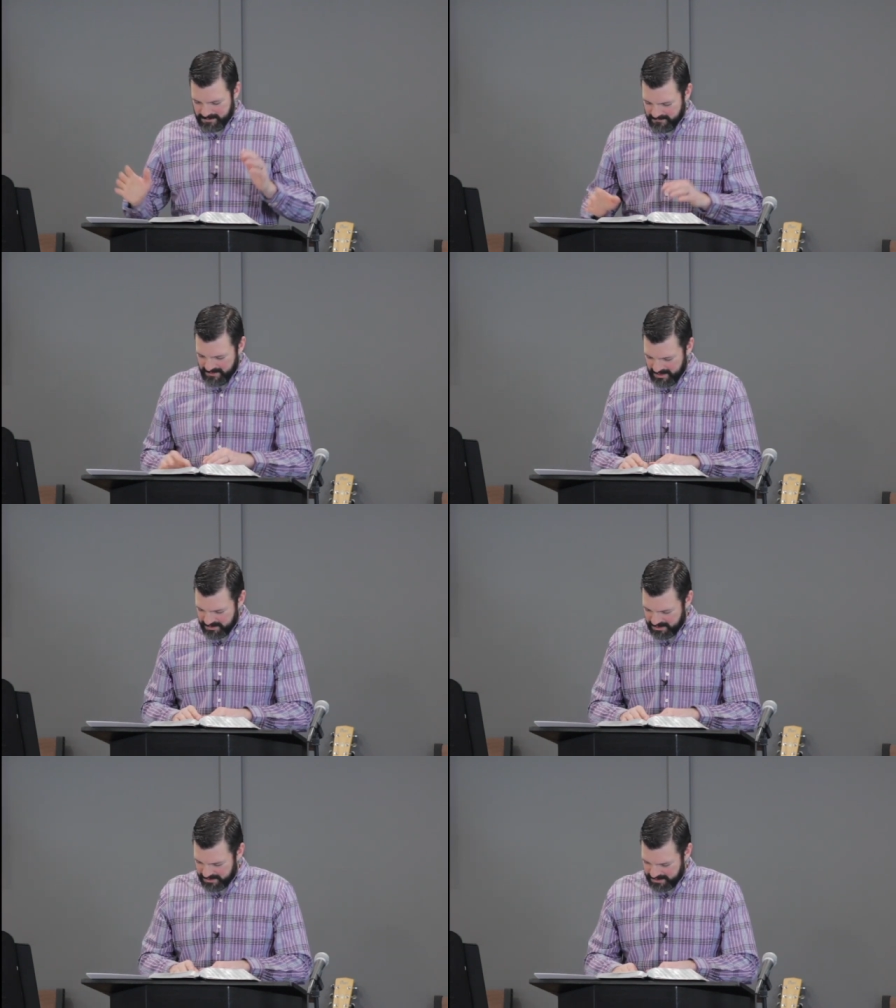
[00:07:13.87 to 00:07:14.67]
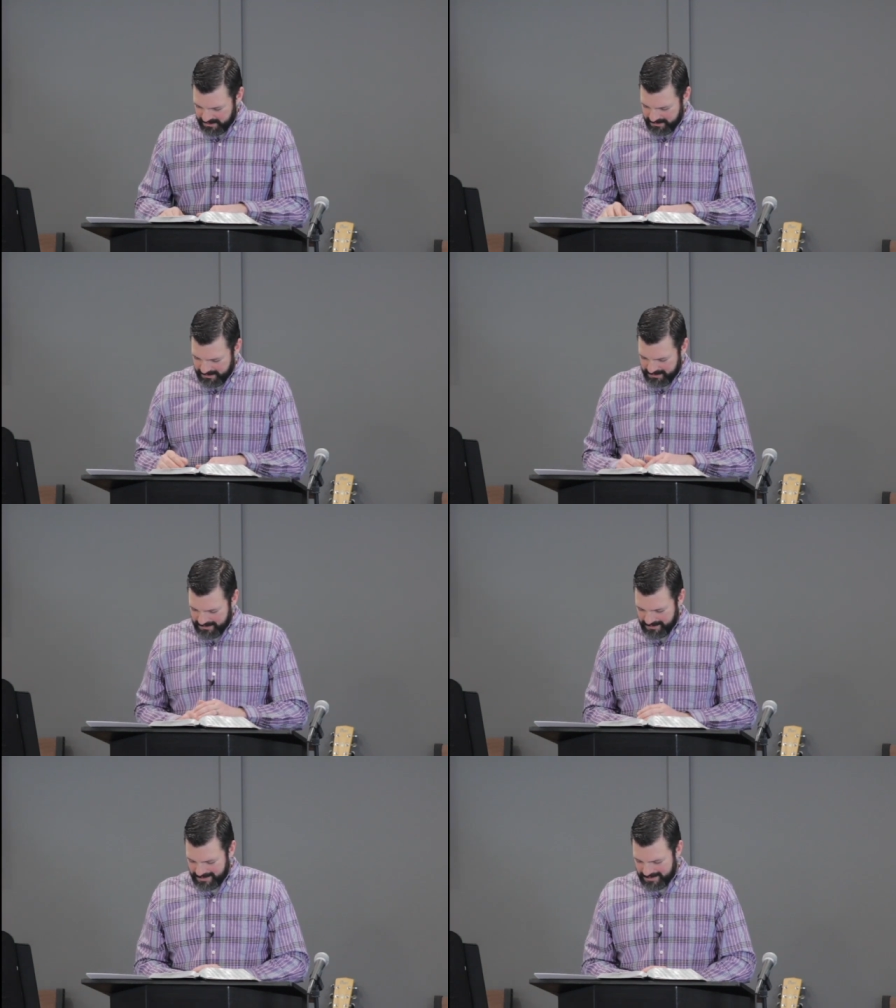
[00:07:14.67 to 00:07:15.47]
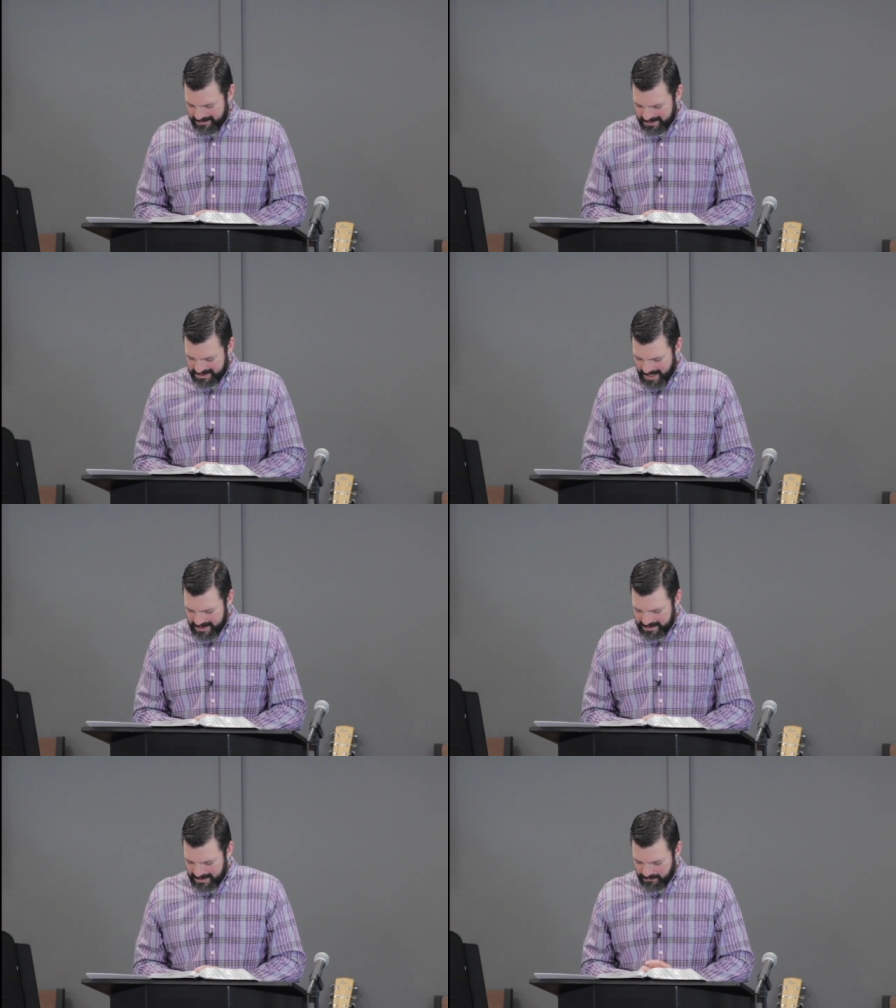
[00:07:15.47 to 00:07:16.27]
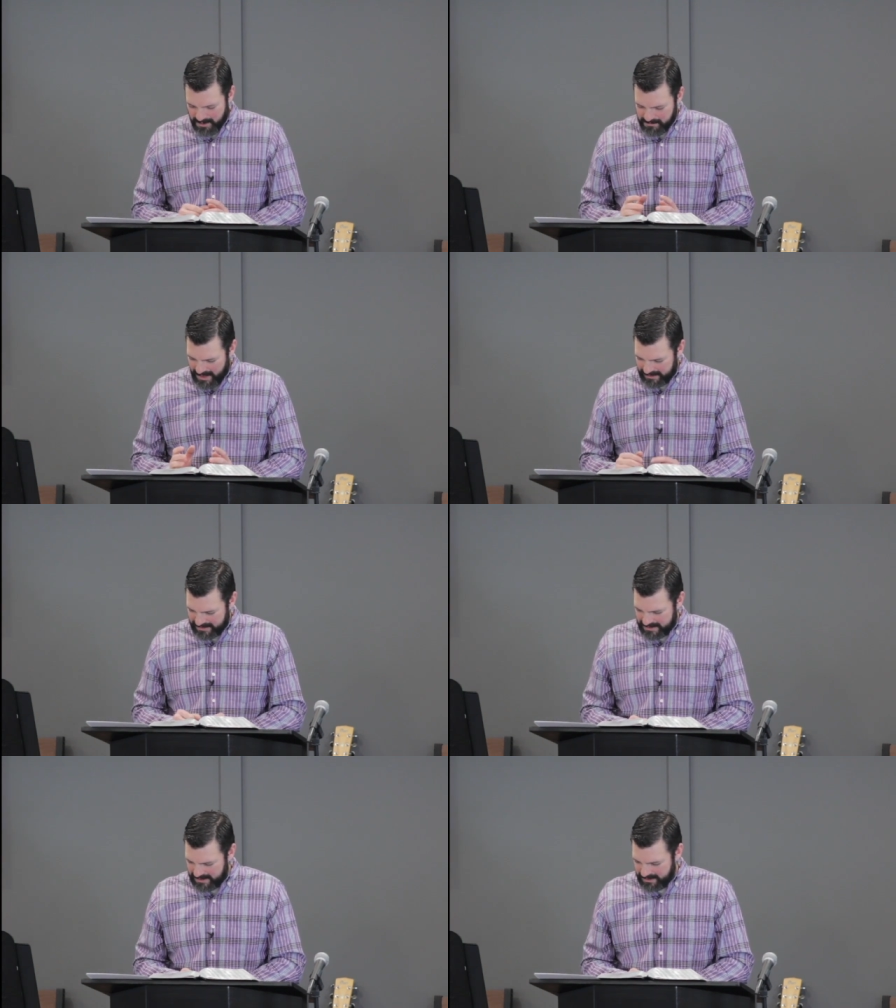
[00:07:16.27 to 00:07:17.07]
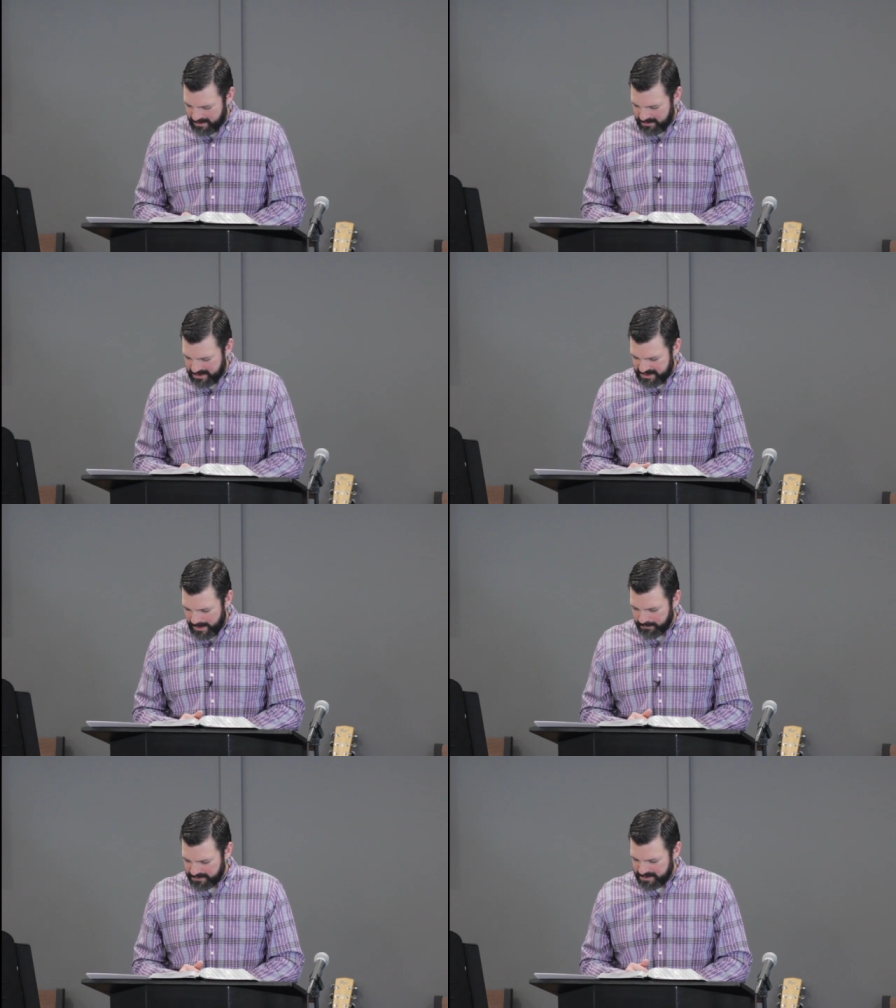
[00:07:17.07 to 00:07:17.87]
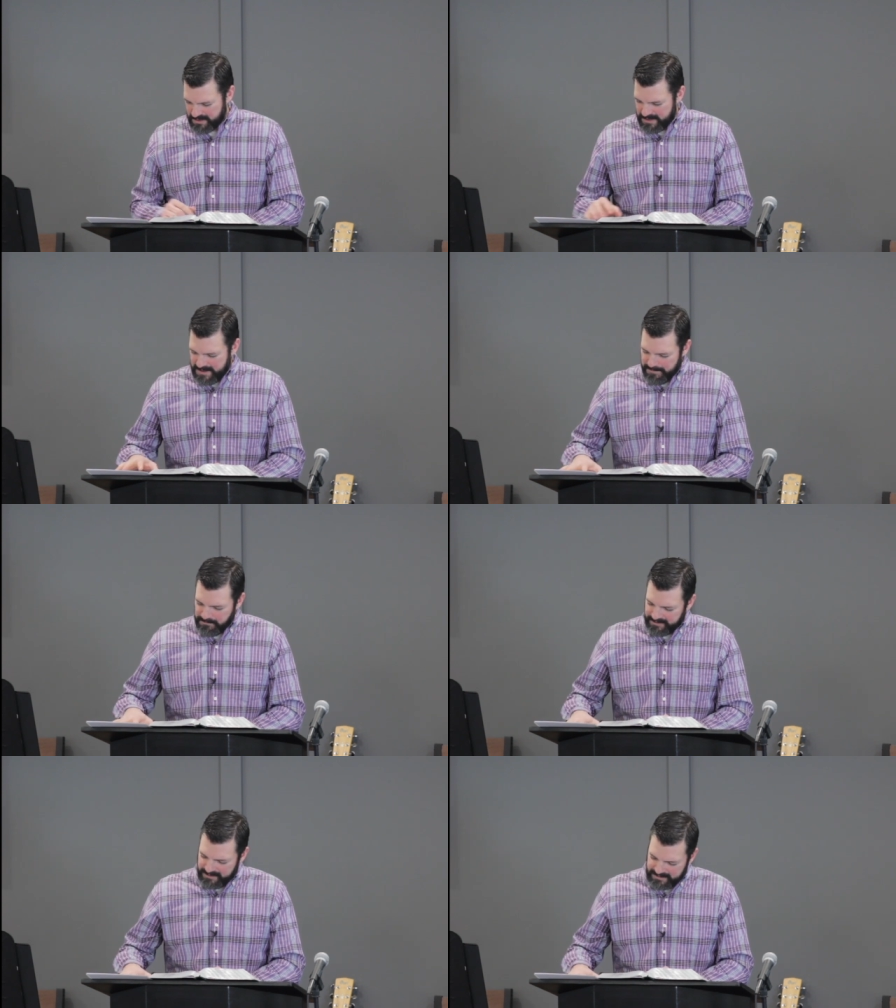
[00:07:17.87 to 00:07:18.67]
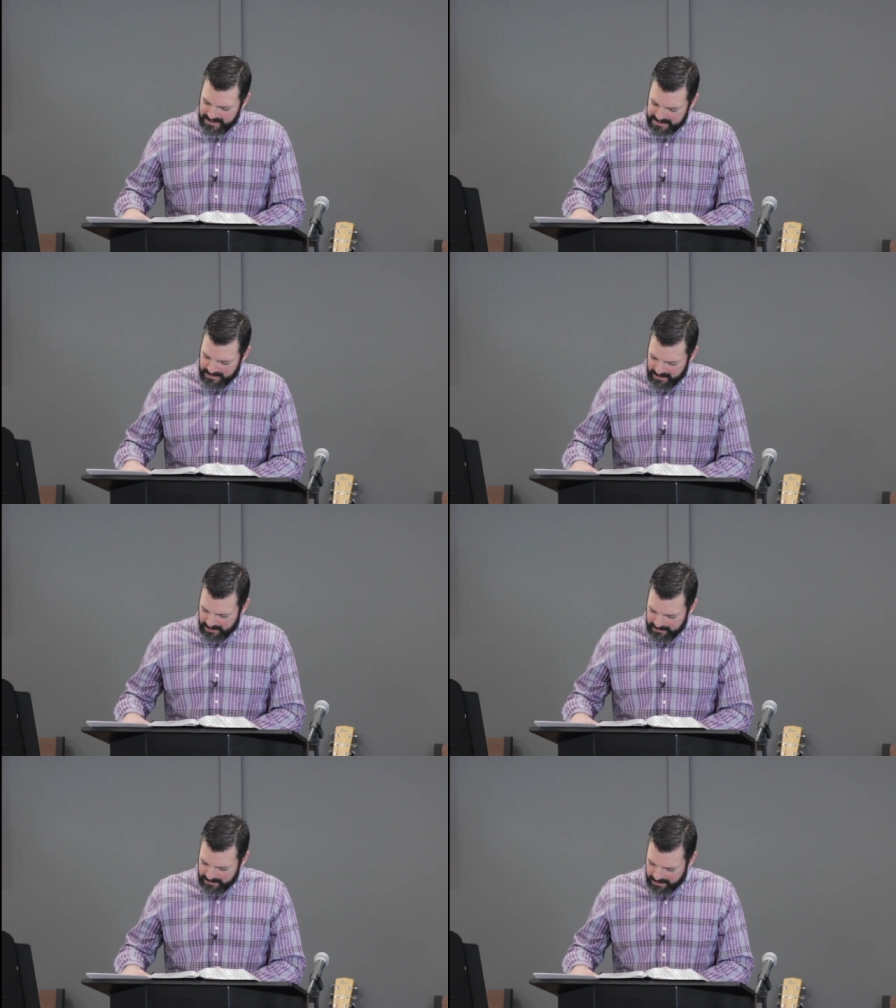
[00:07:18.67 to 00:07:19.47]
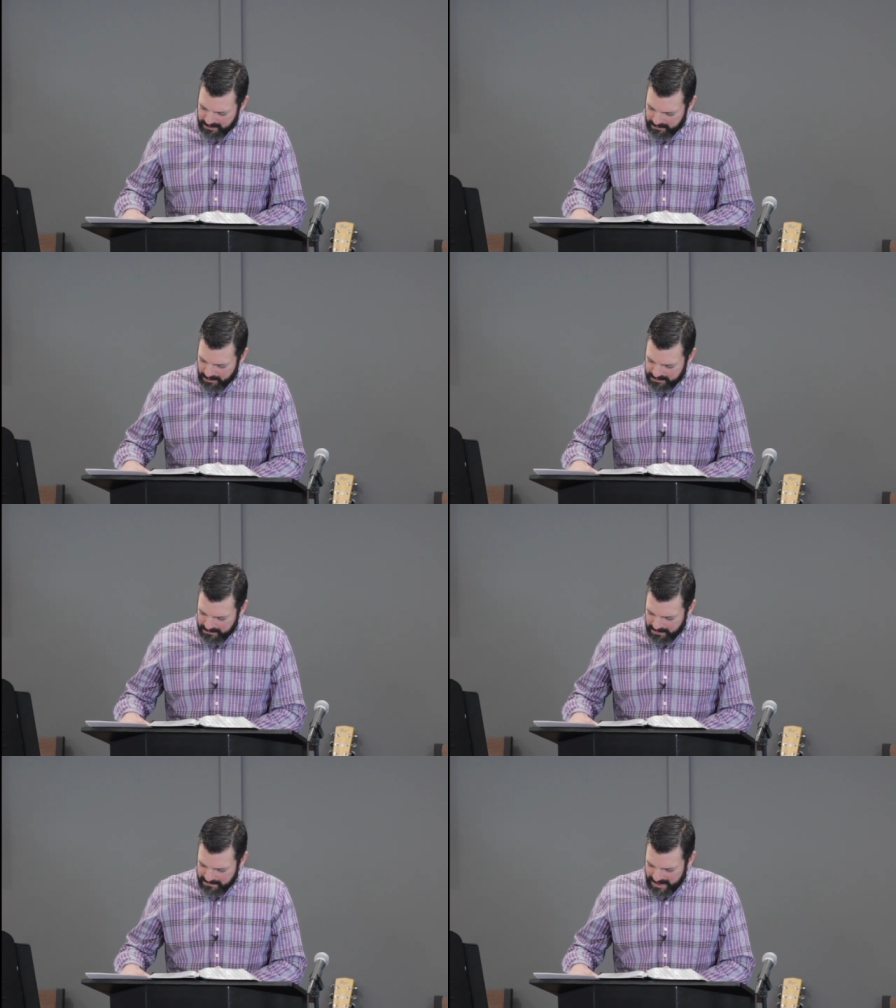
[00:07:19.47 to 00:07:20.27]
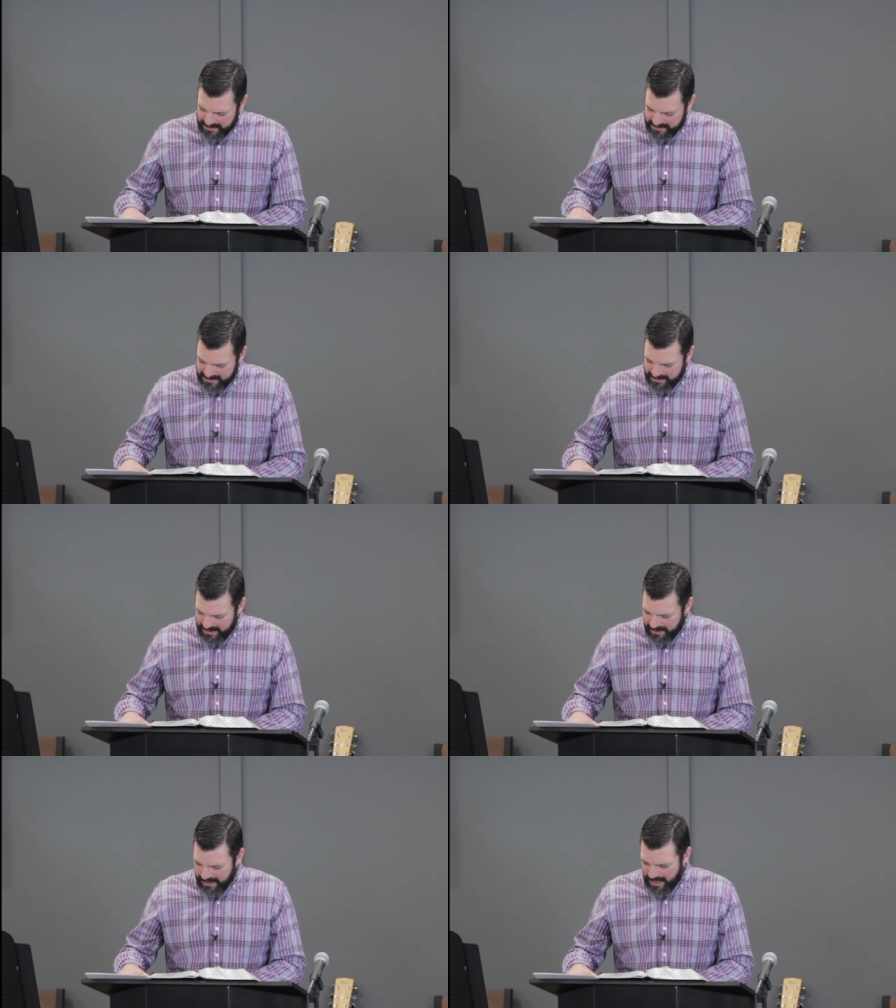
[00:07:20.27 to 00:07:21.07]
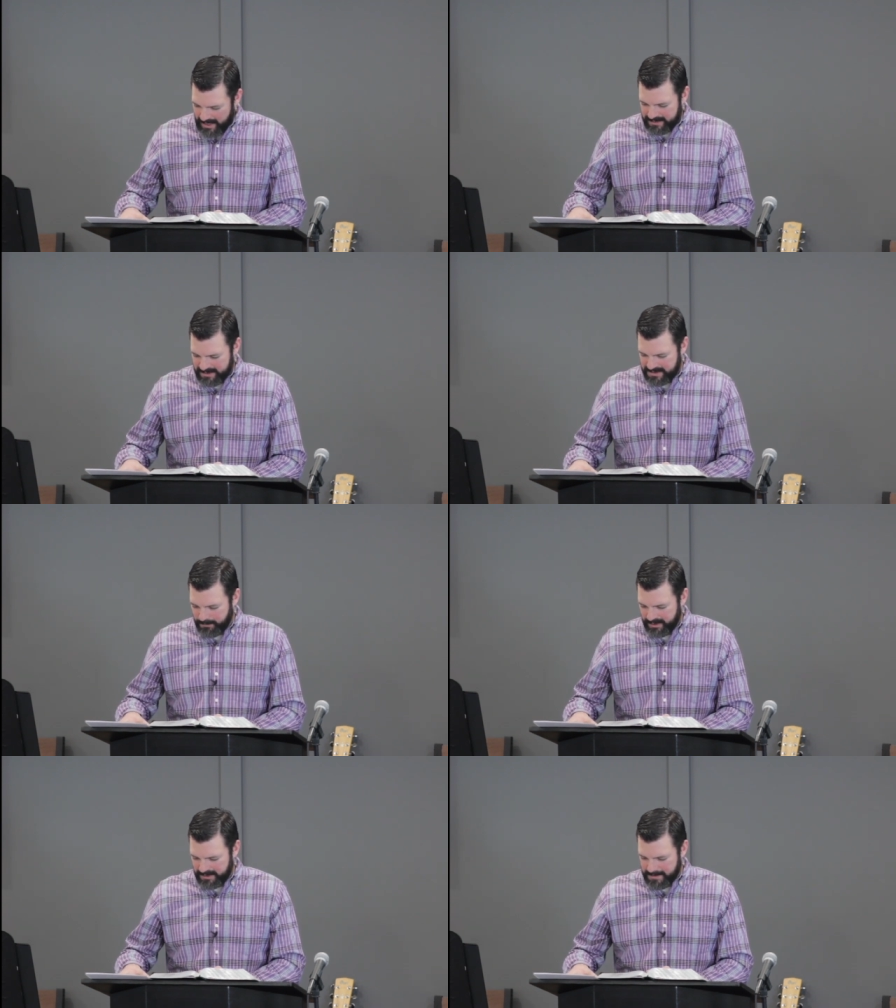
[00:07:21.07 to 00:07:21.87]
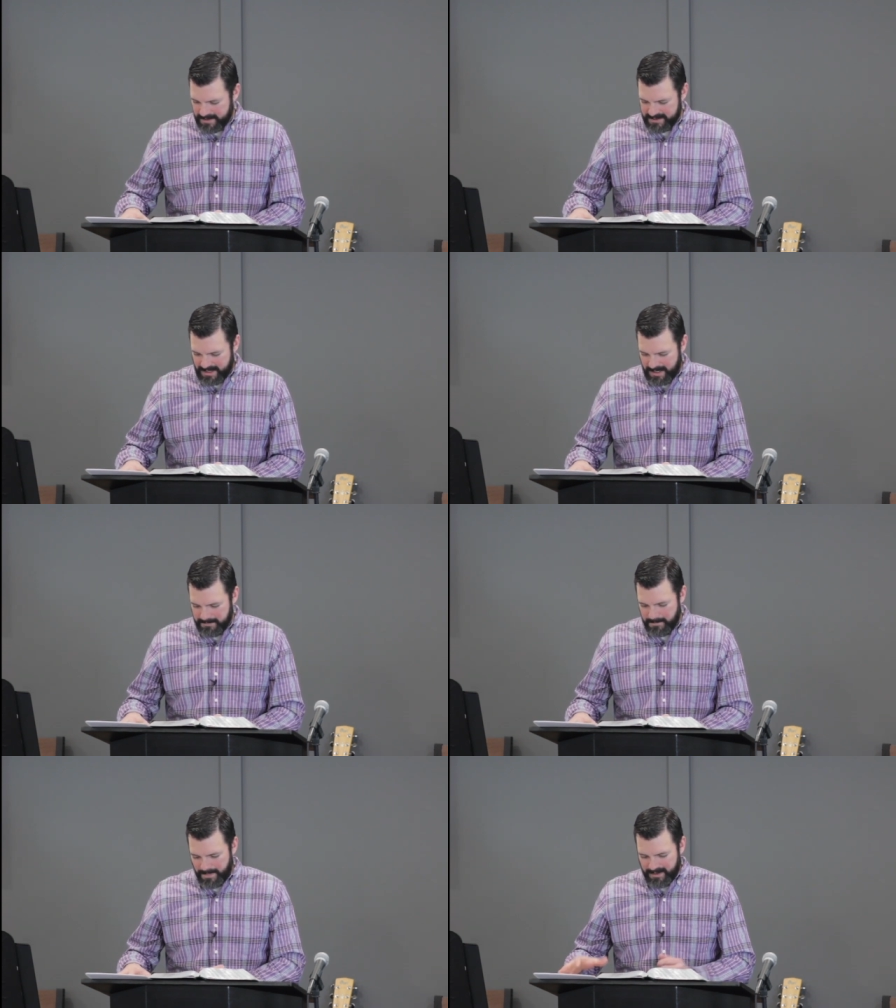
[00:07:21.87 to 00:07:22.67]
vanishes, and they're excited. They run back to see the other disciples. These men on uh, the road to Emmaus, they, at this point in time,